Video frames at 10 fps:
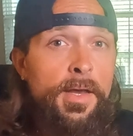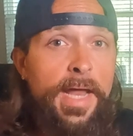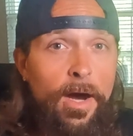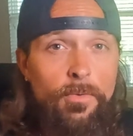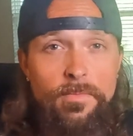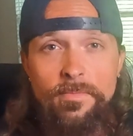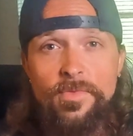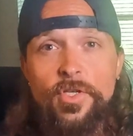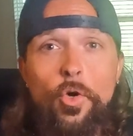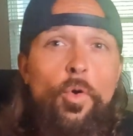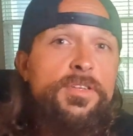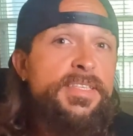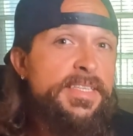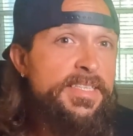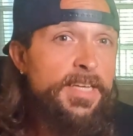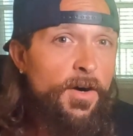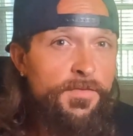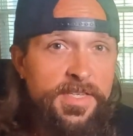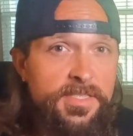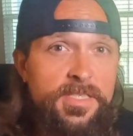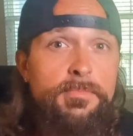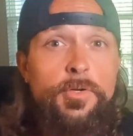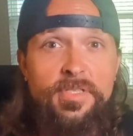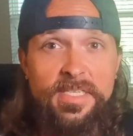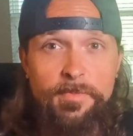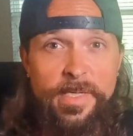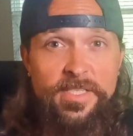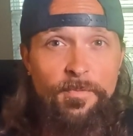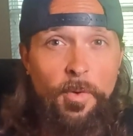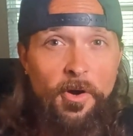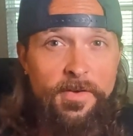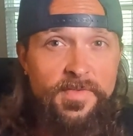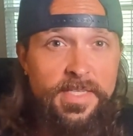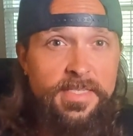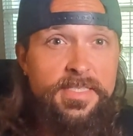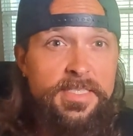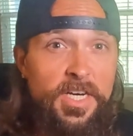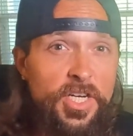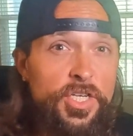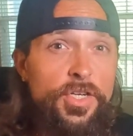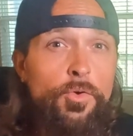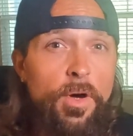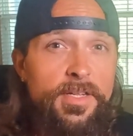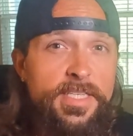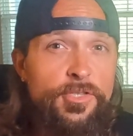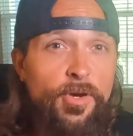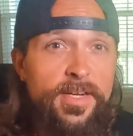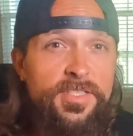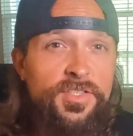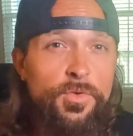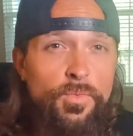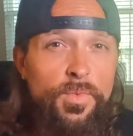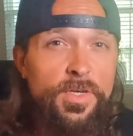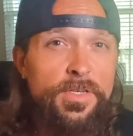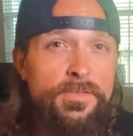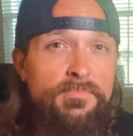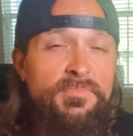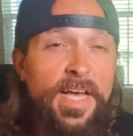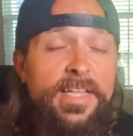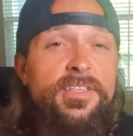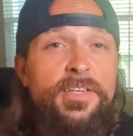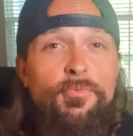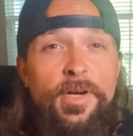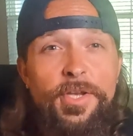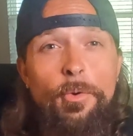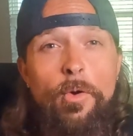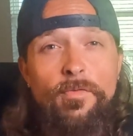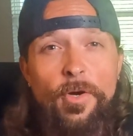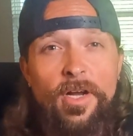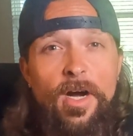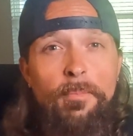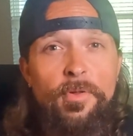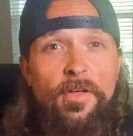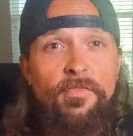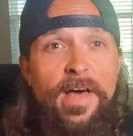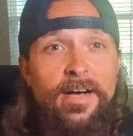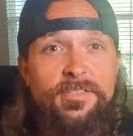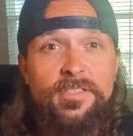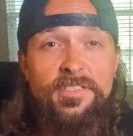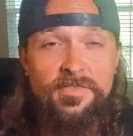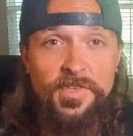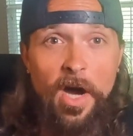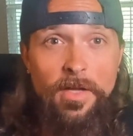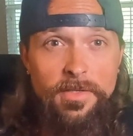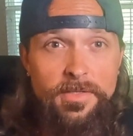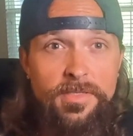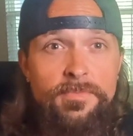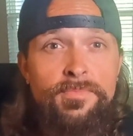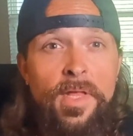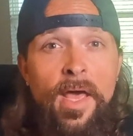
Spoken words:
Now, the course itself isn't the most expensive part of this. A good quality dry suit will likely run you over a couple of thousands of dollars.